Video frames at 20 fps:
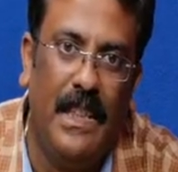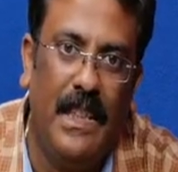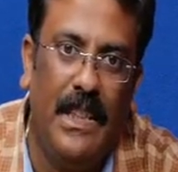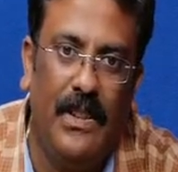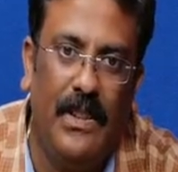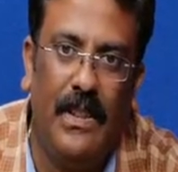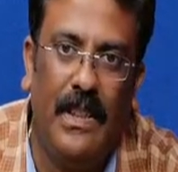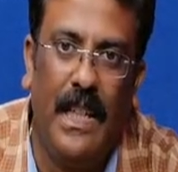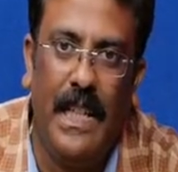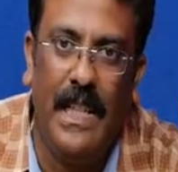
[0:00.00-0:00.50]

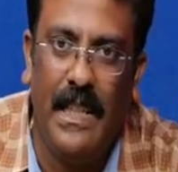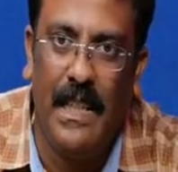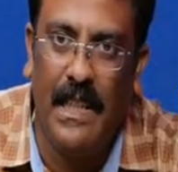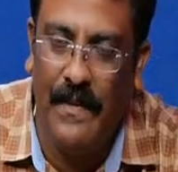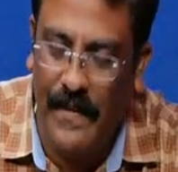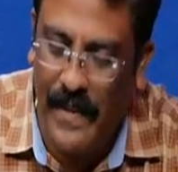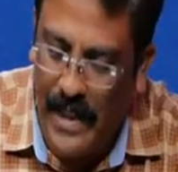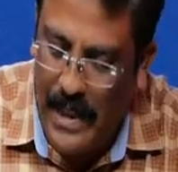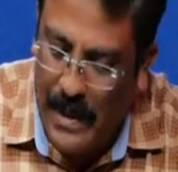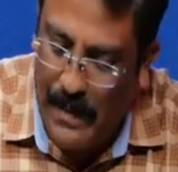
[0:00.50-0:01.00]
So that is the
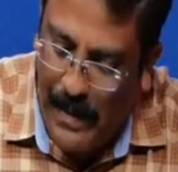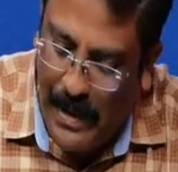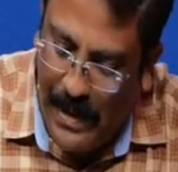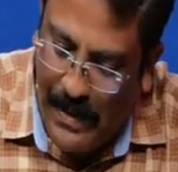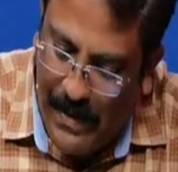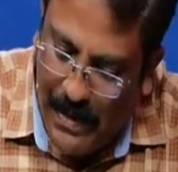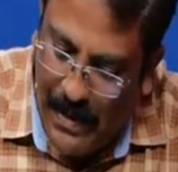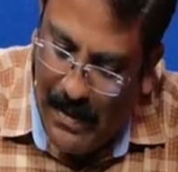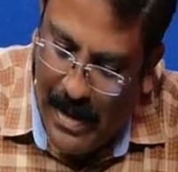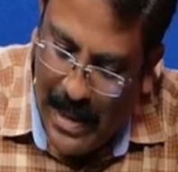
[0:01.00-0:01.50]
difference
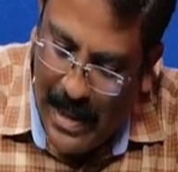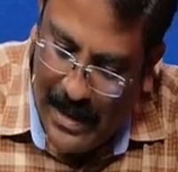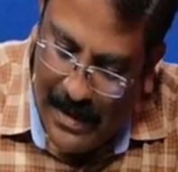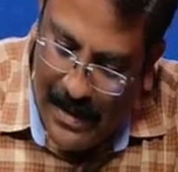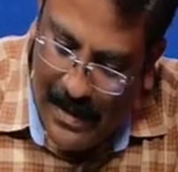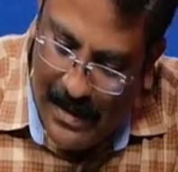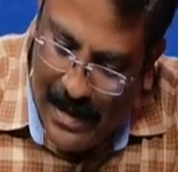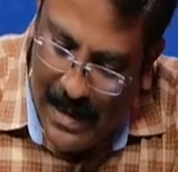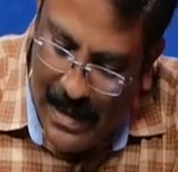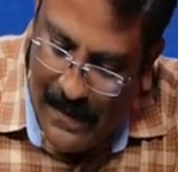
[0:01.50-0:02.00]
between your
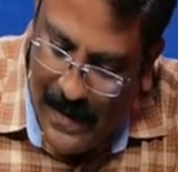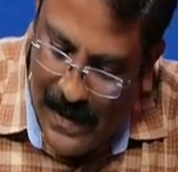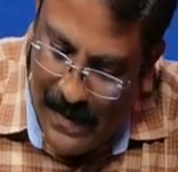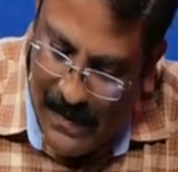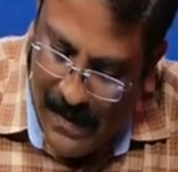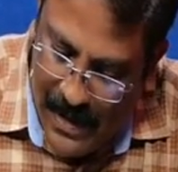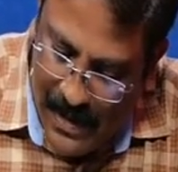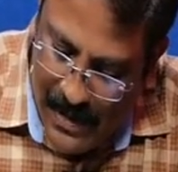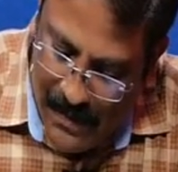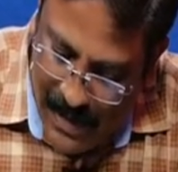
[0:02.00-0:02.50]
connected graph as
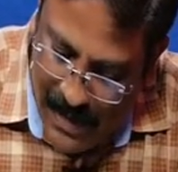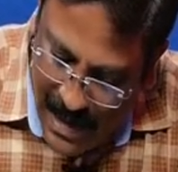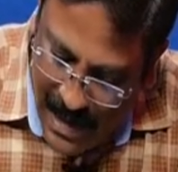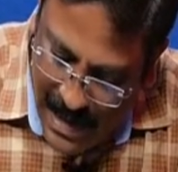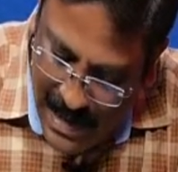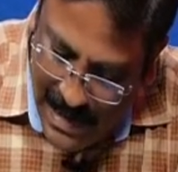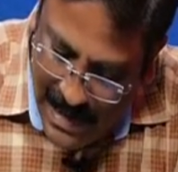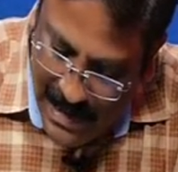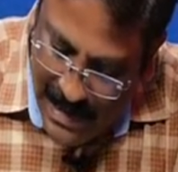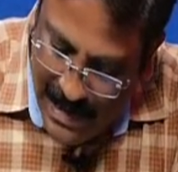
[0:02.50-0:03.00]
well as your
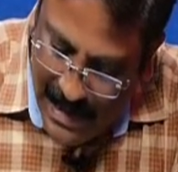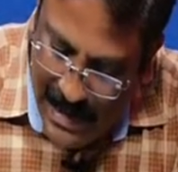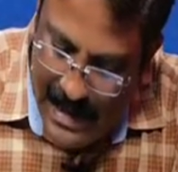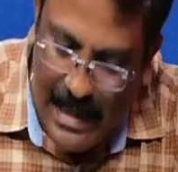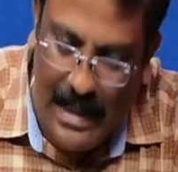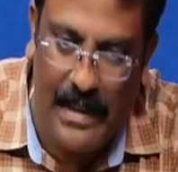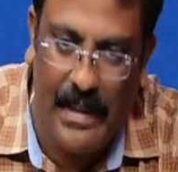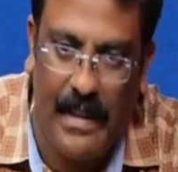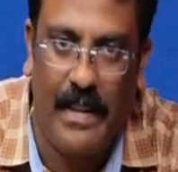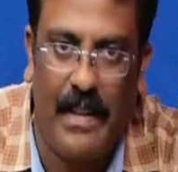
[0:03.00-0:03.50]

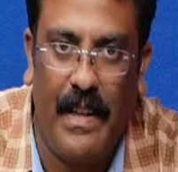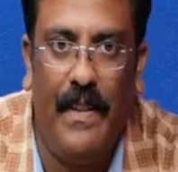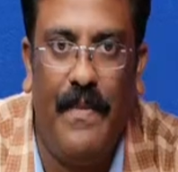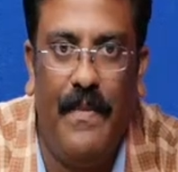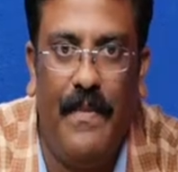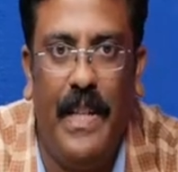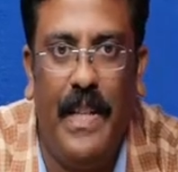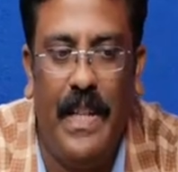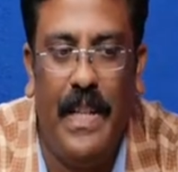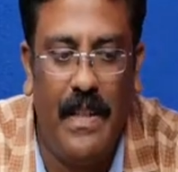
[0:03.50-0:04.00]
disconnected
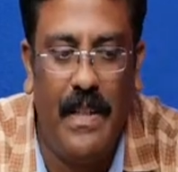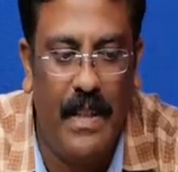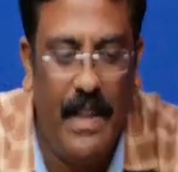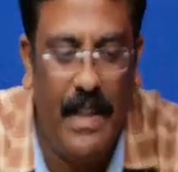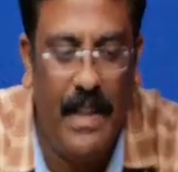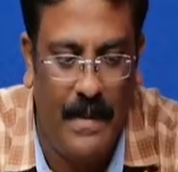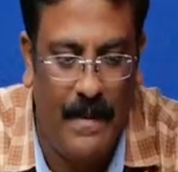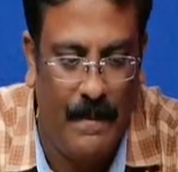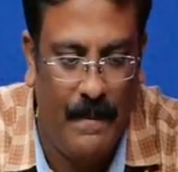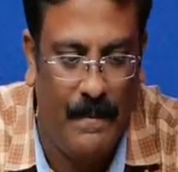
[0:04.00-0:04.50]
graph, we can
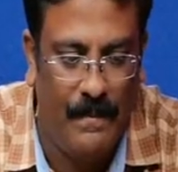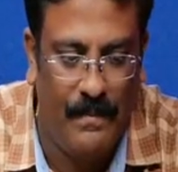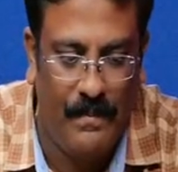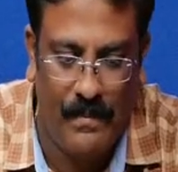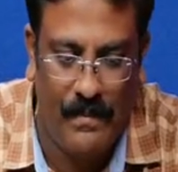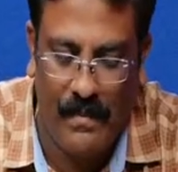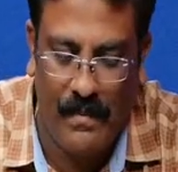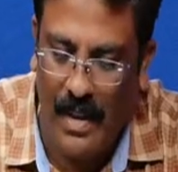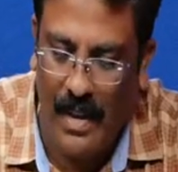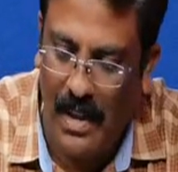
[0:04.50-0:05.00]
say.
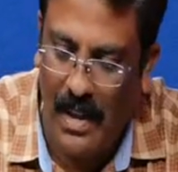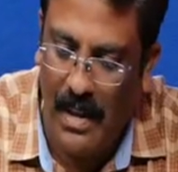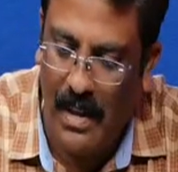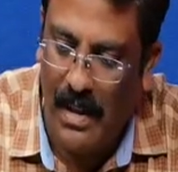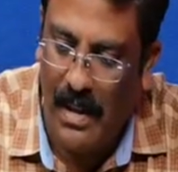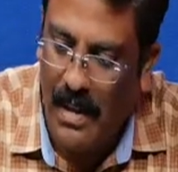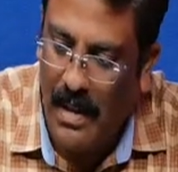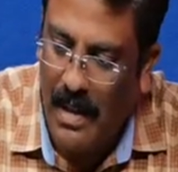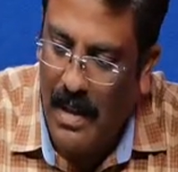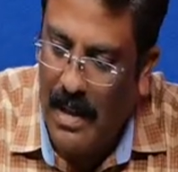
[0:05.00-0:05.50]

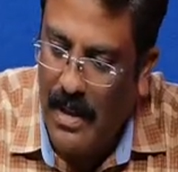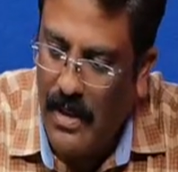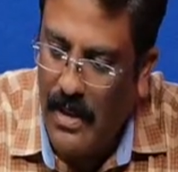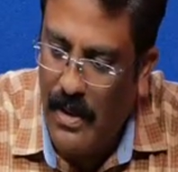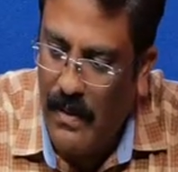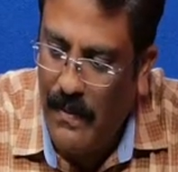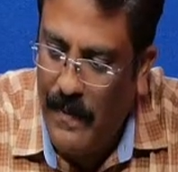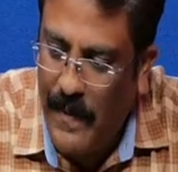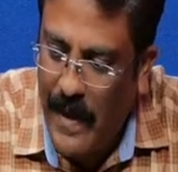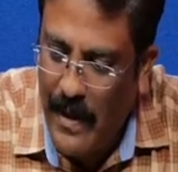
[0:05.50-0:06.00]

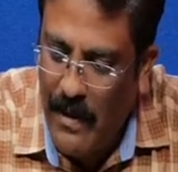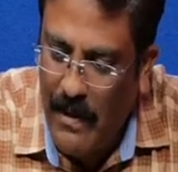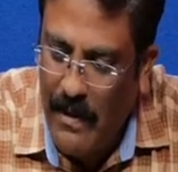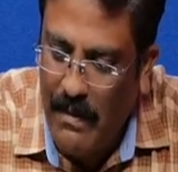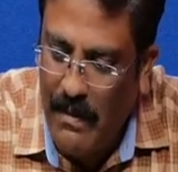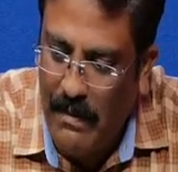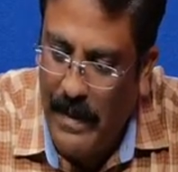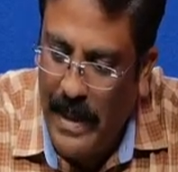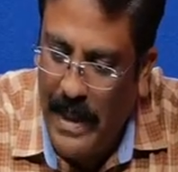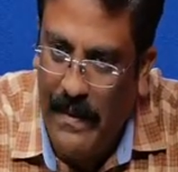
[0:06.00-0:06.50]
So followed
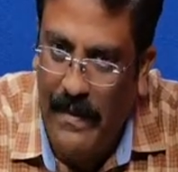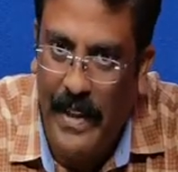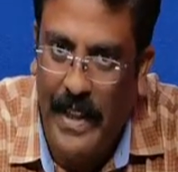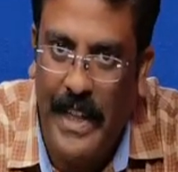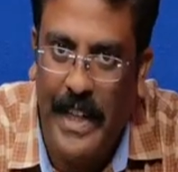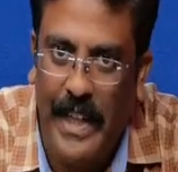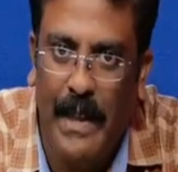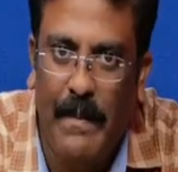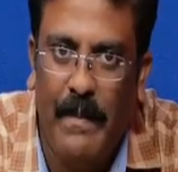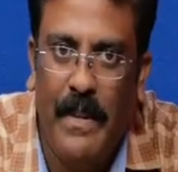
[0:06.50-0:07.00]
by we
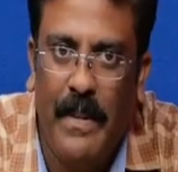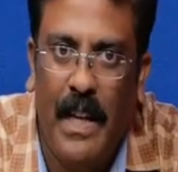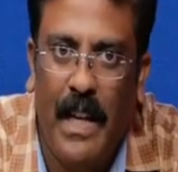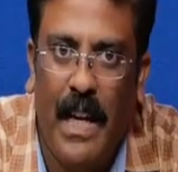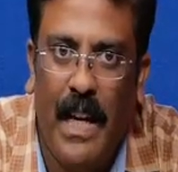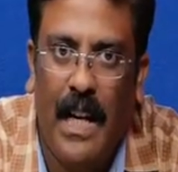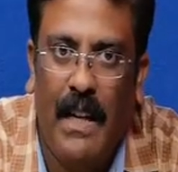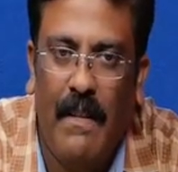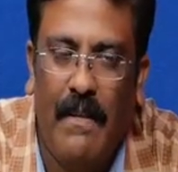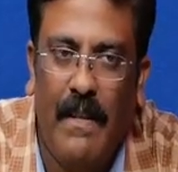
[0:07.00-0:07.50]
can able to
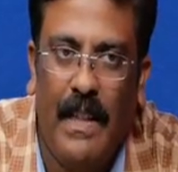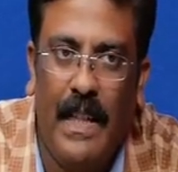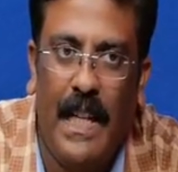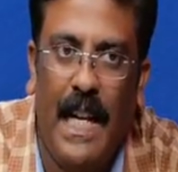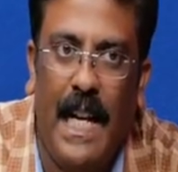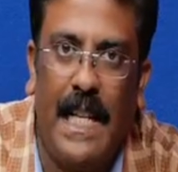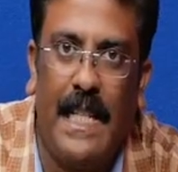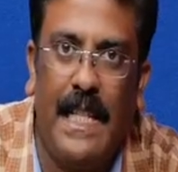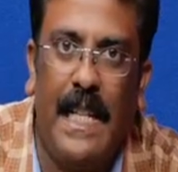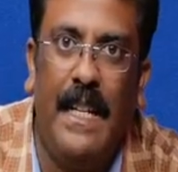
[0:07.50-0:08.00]
have an
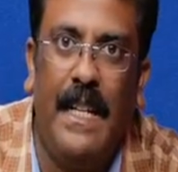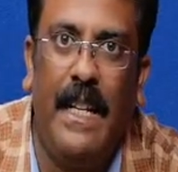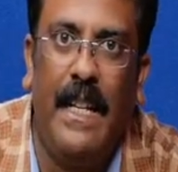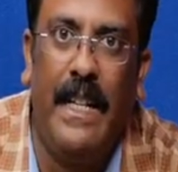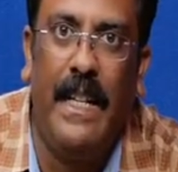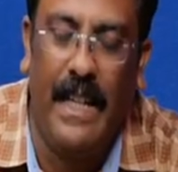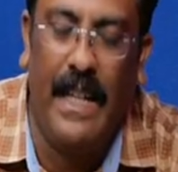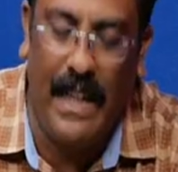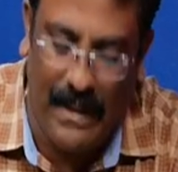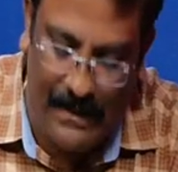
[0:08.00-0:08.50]

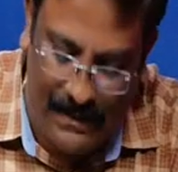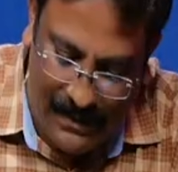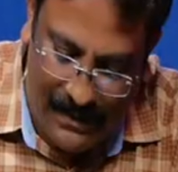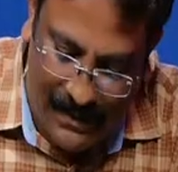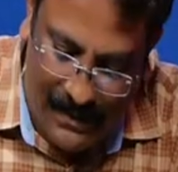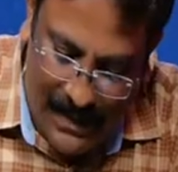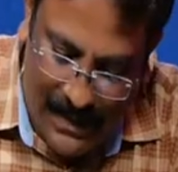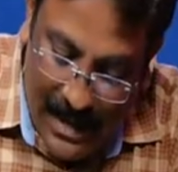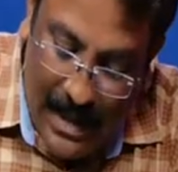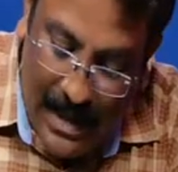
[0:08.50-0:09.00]
acyclic
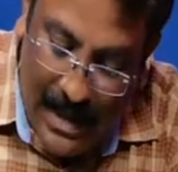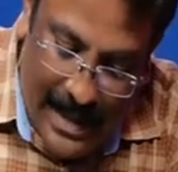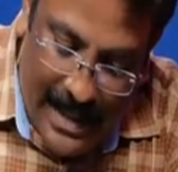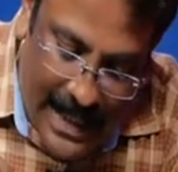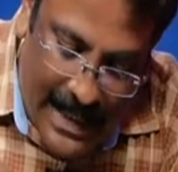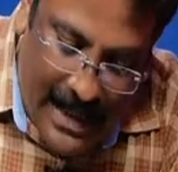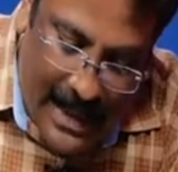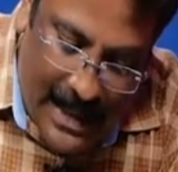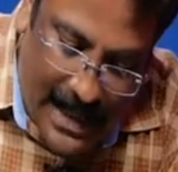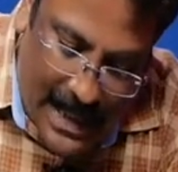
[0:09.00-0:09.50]
graph,
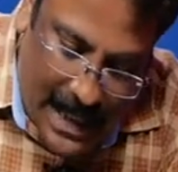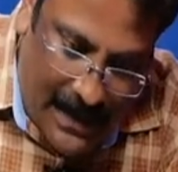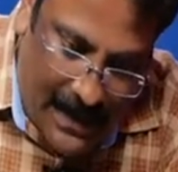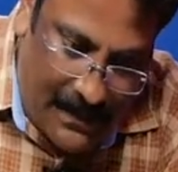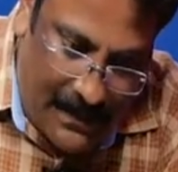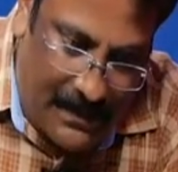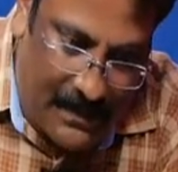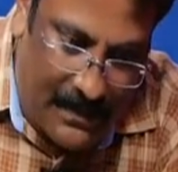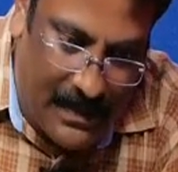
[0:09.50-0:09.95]
cyclic graph.